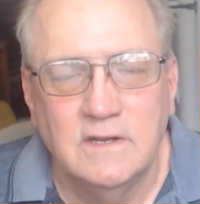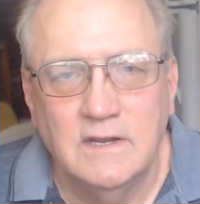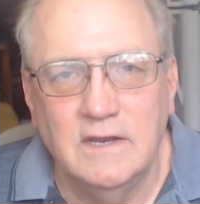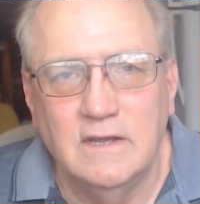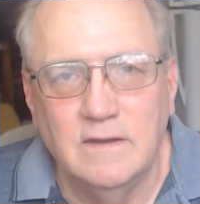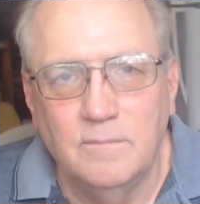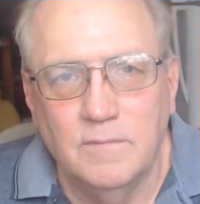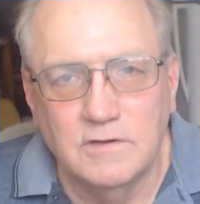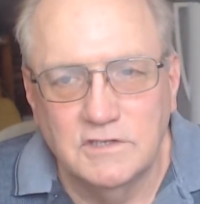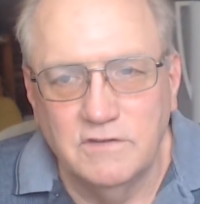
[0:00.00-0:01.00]
yeah,
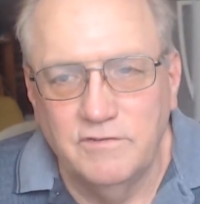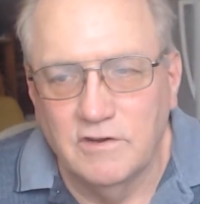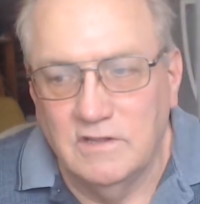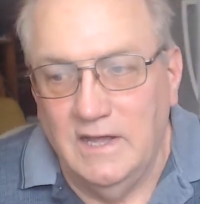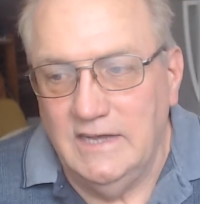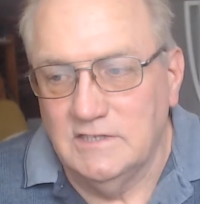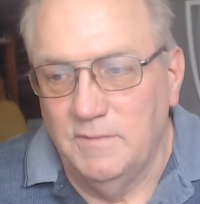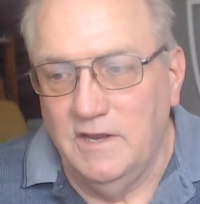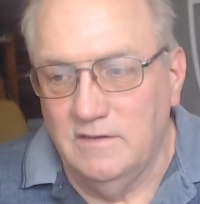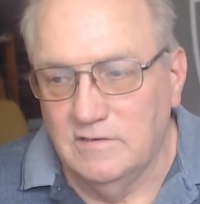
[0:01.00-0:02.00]
most of your
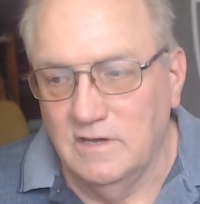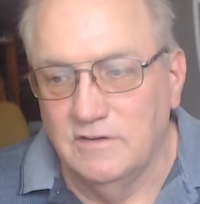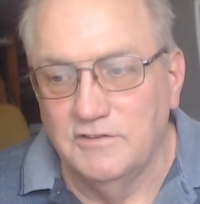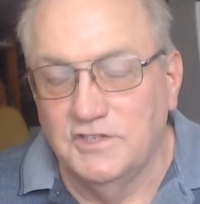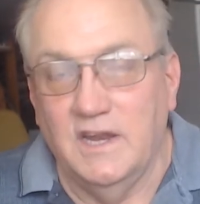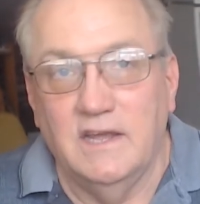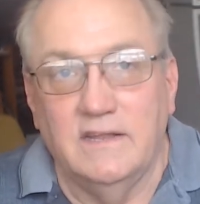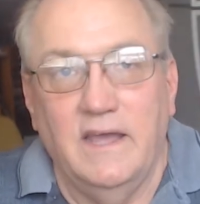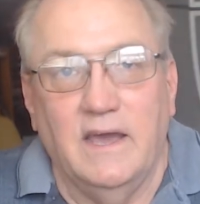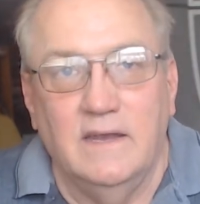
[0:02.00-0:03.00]
classmates understand
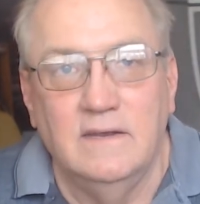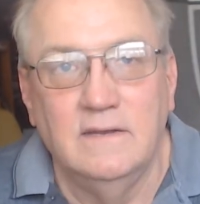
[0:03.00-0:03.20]
that.